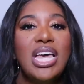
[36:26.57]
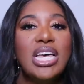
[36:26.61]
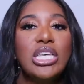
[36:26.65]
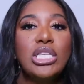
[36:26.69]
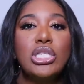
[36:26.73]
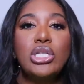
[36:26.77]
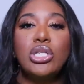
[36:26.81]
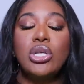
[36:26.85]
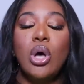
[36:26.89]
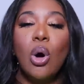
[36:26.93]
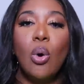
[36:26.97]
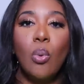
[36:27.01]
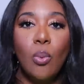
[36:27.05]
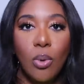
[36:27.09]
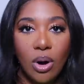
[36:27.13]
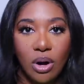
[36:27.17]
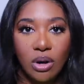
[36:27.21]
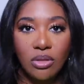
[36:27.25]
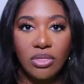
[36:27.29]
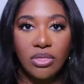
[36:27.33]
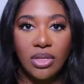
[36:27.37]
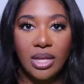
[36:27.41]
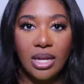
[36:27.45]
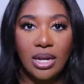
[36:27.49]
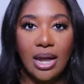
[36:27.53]
So
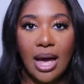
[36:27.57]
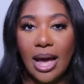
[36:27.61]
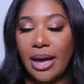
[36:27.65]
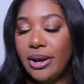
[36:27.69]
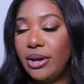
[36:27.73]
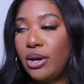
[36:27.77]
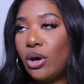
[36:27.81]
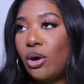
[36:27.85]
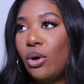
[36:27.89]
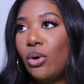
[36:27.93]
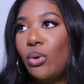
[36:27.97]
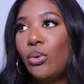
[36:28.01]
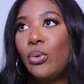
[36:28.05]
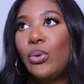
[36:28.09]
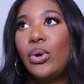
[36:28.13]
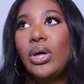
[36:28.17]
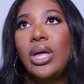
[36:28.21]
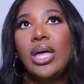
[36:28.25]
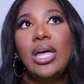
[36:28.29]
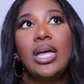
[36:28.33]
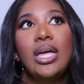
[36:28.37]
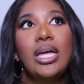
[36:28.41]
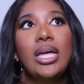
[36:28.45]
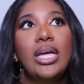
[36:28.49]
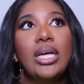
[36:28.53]
worth it. I know
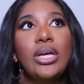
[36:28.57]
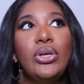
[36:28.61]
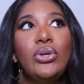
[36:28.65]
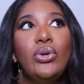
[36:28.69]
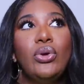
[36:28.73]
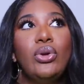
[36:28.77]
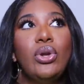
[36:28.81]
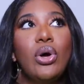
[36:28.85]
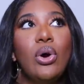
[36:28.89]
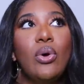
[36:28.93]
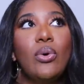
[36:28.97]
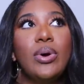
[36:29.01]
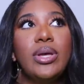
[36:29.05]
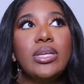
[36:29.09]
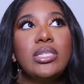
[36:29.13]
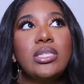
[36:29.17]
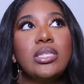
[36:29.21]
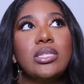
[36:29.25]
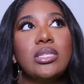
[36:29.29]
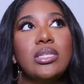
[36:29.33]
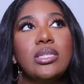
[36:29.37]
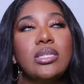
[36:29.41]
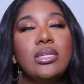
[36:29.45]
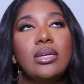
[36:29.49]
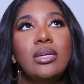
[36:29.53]
you know
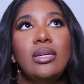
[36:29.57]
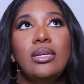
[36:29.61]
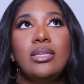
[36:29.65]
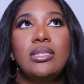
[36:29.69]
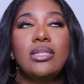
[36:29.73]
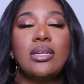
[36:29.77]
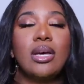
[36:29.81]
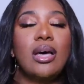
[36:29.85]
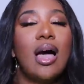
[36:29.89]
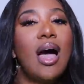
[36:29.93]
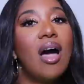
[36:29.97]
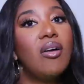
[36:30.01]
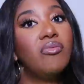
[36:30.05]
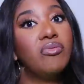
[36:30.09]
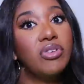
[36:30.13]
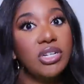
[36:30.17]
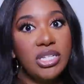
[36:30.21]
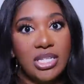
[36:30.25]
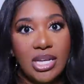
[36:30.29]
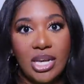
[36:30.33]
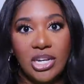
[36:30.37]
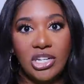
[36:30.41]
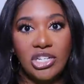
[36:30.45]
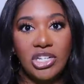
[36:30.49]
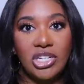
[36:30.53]
it's it's a
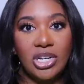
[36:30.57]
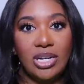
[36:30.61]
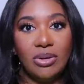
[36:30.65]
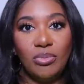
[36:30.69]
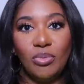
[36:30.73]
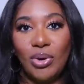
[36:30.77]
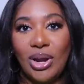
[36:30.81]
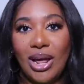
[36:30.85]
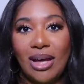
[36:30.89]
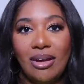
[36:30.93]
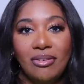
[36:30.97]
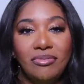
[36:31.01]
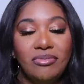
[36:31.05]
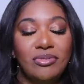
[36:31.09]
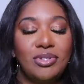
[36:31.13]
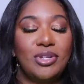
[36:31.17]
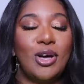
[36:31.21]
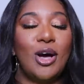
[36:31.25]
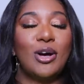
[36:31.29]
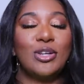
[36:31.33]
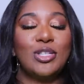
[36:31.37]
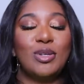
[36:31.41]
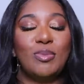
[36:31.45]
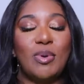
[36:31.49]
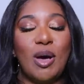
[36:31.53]
conversation when i
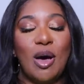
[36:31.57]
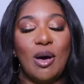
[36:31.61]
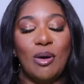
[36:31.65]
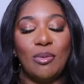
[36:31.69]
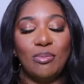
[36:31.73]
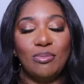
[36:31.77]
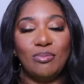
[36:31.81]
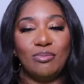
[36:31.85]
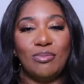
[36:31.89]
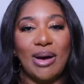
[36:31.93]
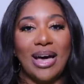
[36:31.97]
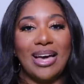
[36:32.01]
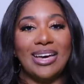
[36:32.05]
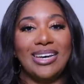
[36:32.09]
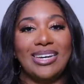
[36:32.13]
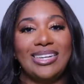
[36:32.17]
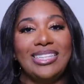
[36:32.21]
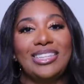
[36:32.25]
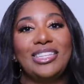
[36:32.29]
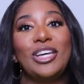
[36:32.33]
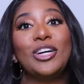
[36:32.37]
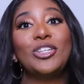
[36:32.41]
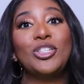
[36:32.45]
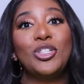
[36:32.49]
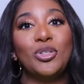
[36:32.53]
talked about my
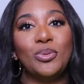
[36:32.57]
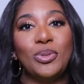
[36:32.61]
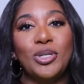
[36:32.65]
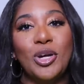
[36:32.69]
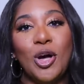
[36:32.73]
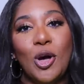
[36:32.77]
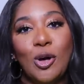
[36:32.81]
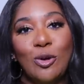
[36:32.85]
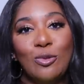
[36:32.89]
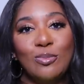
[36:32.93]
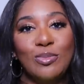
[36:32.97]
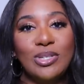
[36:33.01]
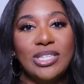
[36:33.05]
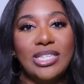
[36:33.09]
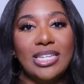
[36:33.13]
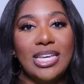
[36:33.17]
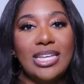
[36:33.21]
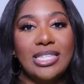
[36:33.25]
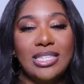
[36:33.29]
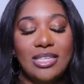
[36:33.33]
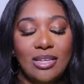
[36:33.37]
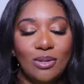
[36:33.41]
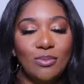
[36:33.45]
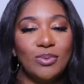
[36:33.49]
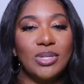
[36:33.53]
luxury home
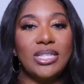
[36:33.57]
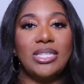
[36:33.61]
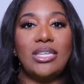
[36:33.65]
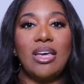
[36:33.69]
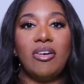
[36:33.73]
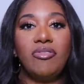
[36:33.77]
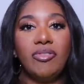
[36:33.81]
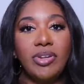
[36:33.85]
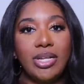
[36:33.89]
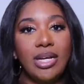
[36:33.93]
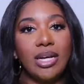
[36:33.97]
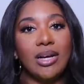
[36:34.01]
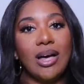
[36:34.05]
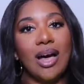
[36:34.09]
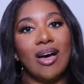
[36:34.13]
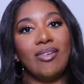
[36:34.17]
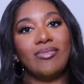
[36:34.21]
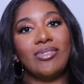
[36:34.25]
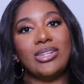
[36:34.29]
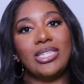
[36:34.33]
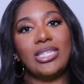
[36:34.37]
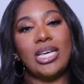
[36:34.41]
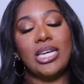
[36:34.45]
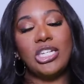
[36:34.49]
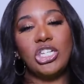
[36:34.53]
scents it was definitely a
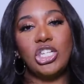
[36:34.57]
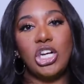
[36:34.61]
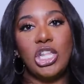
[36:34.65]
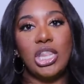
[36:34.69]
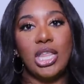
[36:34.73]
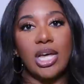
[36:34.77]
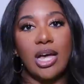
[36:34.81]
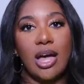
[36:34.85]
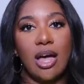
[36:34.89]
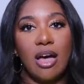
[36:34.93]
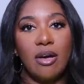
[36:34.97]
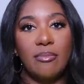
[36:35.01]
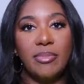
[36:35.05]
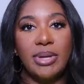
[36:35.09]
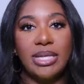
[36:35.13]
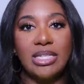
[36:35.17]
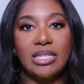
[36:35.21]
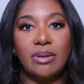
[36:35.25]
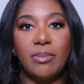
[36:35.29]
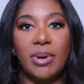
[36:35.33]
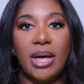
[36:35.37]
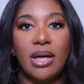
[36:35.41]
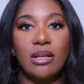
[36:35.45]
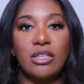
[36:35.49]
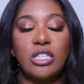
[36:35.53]
conversation in the comments
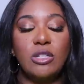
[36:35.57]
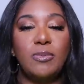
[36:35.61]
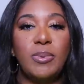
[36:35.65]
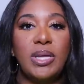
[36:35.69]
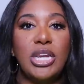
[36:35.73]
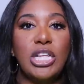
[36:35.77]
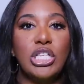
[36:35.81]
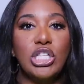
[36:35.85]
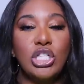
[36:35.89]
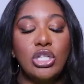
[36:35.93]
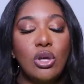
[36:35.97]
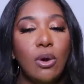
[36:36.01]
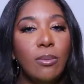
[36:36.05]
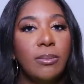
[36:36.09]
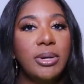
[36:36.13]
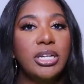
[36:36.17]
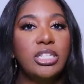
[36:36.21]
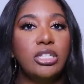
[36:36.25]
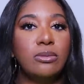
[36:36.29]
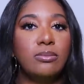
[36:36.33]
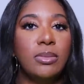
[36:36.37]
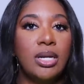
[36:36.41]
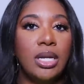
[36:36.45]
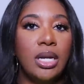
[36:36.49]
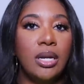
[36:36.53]
about spending so
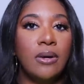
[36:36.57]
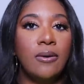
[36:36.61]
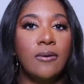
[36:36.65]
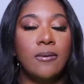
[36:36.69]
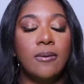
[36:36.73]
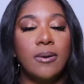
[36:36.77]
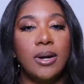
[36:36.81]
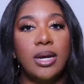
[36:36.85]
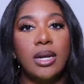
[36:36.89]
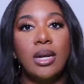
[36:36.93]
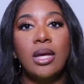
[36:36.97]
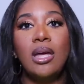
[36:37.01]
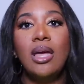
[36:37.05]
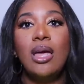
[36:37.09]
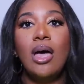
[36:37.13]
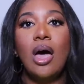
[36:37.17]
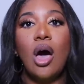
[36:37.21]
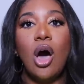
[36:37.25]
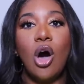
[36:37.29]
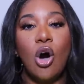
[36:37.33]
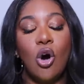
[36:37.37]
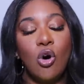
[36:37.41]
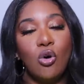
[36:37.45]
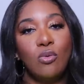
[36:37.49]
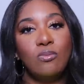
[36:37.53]
much money on
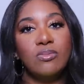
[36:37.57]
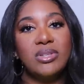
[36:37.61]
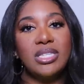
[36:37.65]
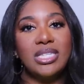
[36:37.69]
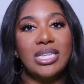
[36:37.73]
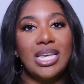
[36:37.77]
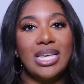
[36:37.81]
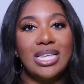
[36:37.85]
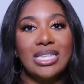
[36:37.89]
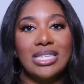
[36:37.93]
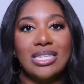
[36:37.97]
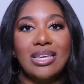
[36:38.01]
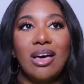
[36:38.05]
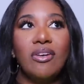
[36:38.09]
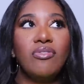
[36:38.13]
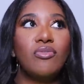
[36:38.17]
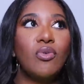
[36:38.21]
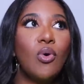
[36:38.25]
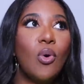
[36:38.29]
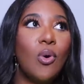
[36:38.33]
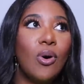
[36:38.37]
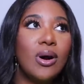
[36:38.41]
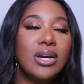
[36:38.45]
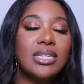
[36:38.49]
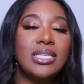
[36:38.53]
home scents of
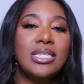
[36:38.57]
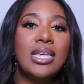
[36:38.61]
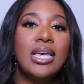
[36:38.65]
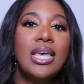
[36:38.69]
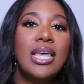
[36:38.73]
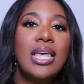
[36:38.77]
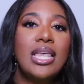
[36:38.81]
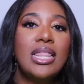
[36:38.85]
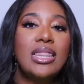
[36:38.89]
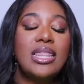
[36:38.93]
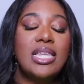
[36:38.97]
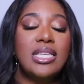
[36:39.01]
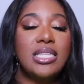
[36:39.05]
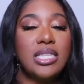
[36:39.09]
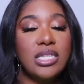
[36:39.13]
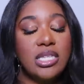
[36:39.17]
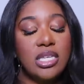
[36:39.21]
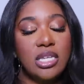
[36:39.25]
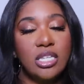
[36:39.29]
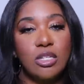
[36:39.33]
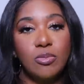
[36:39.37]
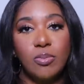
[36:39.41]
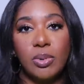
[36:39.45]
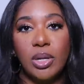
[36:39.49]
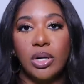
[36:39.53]
course this is
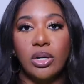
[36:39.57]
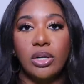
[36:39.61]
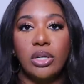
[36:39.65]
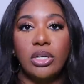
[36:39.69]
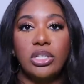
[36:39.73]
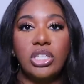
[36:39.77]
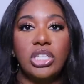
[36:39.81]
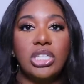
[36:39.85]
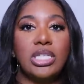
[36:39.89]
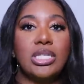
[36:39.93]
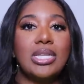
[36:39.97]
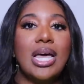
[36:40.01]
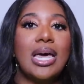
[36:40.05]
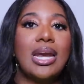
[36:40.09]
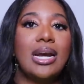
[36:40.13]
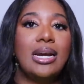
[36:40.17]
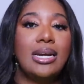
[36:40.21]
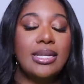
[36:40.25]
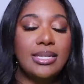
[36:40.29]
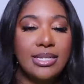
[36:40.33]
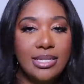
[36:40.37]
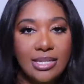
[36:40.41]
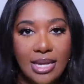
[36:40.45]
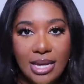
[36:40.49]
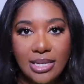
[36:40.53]
a splurge it's not a
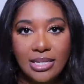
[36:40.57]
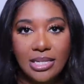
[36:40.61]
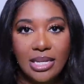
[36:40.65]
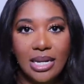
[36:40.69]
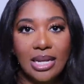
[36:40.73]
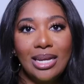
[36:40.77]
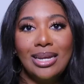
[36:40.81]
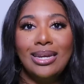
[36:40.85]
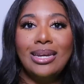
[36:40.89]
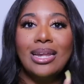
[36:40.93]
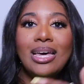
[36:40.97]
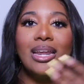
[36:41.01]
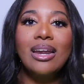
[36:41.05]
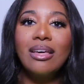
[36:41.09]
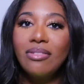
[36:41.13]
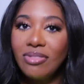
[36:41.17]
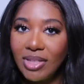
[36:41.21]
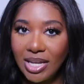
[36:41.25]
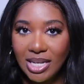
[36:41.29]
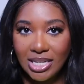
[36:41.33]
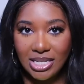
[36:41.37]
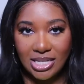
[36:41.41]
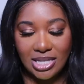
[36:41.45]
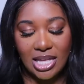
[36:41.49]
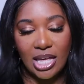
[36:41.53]
necessity none of
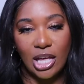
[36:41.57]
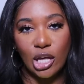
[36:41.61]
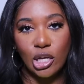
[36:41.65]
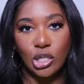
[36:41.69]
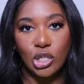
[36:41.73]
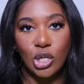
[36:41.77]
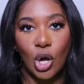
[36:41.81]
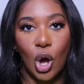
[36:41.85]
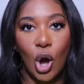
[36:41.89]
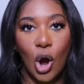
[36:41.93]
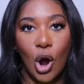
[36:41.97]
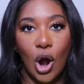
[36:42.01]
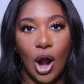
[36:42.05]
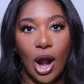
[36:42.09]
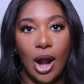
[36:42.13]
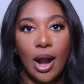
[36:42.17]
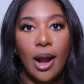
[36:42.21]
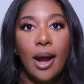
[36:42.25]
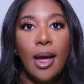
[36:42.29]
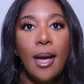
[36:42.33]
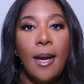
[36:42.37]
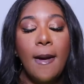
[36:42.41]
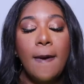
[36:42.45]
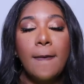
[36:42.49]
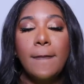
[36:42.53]
these things are
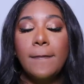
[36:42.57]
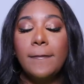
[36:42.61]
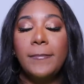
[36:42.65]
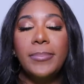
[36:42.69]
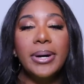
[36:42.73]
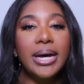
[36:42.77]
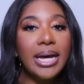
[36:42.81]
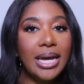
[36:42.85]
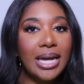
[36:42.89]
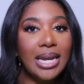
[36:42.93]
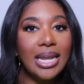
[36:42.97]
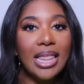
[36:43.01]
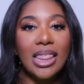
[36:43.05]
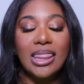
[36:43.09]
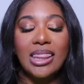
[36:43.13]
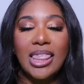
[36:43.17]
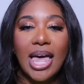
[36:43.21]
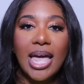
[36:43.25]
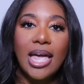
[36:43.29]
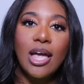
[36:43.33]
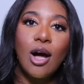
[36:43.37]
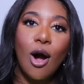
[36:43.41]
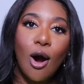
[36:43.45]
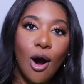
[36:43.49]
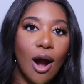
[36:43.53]
but
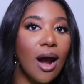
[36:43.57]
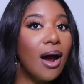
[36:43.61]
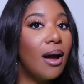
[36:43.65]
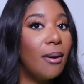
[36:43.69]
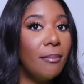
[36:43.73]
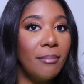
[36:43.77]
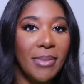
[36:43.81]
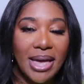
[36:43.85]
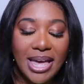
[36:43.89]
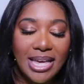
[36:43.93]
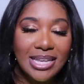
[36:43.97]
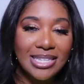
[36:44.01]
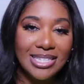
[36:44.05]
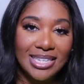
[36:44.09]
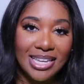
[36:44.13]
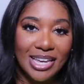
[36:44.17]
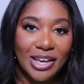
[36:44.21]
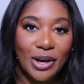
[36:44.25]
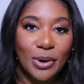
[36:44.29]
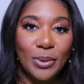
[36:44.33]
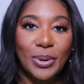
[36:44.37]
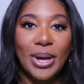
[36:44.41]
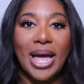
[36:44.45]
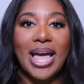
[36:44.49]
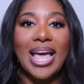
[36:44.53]
they are
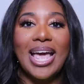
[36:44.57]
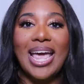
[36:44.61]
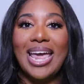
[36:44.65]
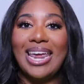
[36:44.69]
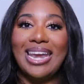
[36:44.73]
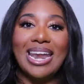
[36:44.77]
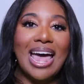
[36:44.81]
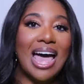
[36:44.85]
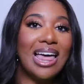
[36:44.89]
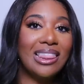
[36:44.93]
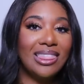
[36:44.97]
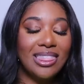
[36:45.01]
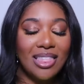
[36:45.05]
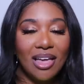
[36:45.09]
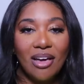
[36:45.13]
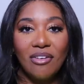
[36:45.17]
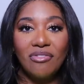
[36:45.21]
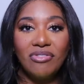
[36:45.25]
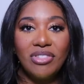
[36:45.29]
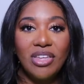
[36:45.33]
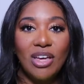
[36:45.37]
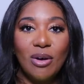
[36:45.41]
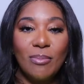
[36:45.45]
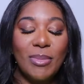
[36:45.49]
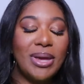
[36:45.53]
amazing okay and i
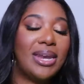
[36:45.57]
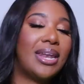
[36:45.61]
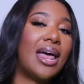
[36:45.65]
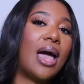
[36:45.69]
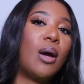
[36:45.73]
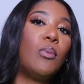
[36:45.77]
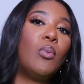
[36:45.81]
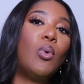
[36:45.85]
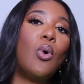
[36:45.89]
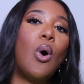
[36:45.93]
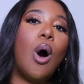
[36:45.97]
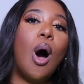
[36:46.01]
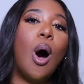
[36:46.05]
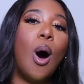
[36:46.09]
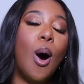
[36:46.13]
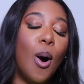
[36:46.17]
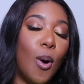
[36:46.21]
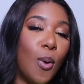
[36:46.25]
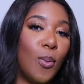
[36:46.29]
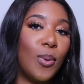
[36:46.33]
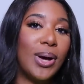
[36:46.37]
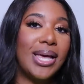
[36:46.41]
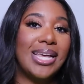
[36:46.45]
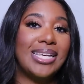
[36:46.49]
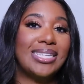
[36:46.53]
love them and i will
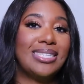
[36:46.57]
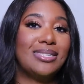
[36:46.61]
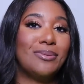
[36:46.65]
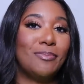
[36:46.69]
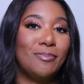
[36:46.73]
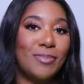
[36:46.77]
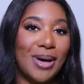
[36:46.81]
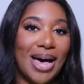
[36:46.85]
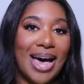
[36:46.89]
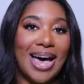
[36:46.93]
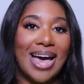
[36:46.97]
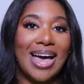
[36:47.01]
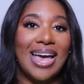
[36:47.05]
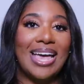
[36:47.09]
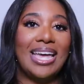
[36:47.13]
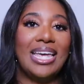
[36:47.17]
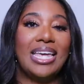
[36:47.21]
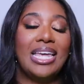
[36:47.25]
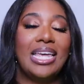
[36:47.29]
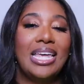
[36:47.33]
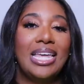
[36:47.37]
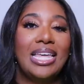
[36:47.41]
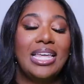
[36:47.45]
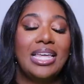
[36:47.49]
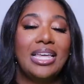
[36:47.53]
always buy
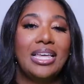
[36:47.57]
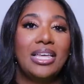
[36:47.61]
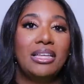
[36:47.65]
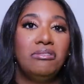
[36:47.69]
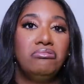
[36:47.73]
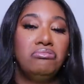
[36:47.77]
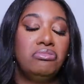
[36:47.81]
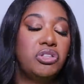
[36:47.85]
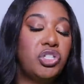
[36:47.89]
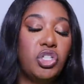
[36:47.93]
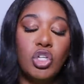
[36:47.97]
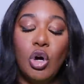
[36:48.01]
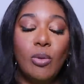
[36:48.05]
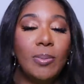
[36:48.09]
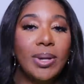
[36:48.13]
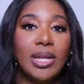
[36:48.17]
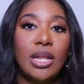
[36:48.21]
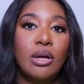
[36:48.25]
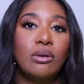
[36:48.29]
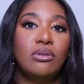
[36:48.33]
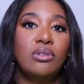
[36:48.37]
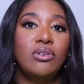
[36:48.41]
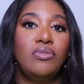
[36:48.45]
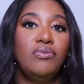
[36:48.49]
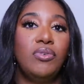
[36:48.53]
jo
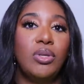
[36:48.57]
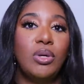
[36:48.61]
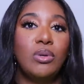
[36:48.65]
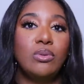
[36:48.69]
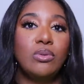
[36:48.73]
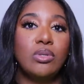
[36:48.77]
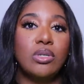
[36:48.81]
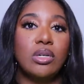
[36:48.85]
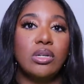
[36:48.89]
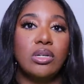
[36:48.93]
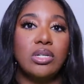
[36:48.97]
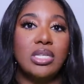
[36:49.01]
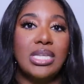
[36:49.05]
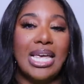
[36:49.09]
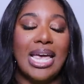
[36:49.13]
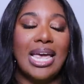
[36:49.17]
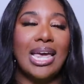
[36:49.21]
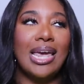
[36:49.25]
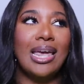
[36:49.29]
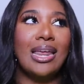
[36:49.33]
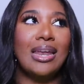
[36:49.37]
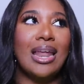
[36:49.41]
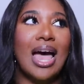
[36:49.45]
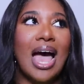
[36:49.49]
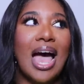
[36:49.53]
malone diffusers
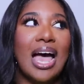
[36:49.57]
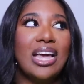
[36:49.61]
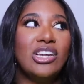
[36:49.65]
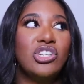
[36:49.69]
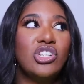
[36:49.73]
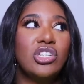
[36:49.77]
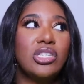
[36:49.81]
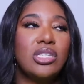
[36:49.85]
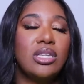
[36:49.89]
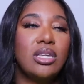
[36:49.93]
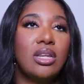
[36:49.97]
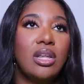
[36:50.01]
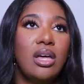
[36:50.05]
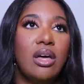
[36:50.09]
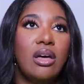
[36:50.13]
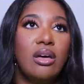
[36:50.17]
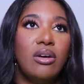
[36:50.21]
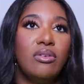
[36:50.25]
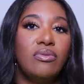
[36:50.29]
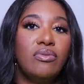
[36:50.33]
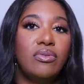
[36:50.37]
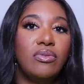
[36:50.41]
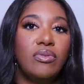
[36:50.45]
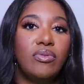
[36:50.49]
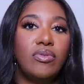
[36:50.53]
and i just
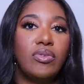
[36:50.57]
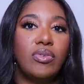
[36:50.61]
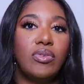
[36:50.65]
love